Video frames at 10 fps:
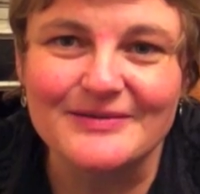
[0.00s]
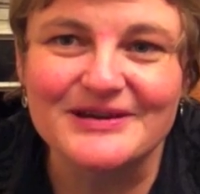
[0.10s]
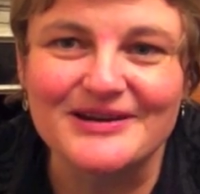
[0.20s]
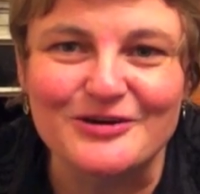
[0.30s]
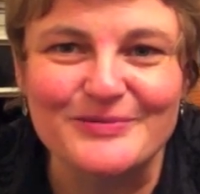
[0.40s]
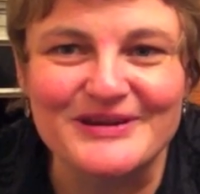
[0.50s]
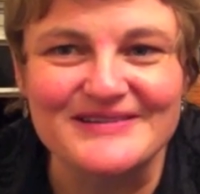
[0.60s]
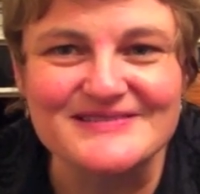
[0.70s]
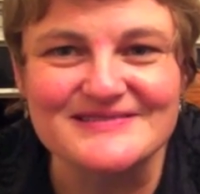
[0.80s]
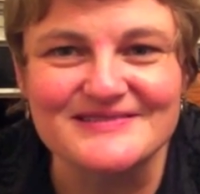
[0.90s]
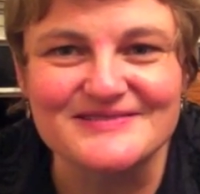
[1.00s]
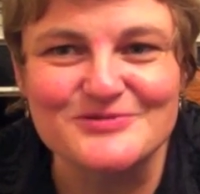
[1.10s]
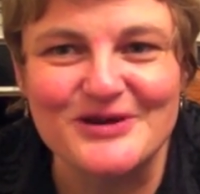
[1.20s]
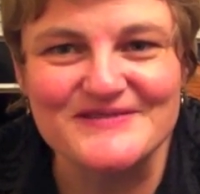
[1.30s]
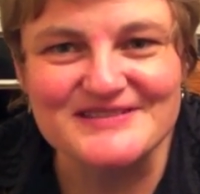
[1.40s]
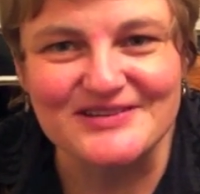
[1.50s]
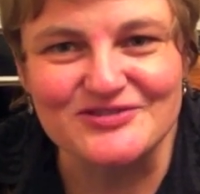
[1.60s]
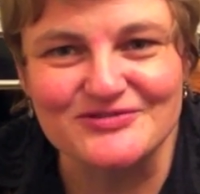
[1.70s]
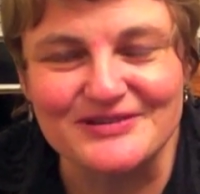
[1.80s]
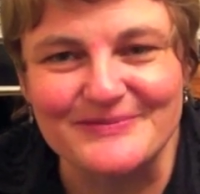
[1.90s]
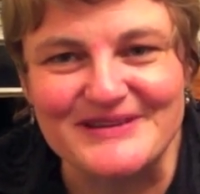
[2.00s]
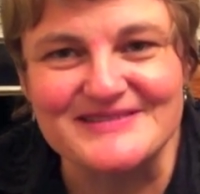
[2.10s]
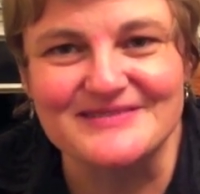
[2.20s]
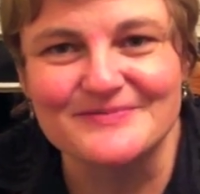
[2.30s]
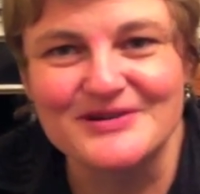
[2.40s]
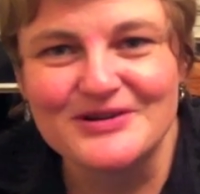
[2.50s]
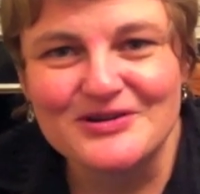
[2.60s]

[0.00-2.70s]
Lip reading: Ibn Arabi is the 12th century Muslim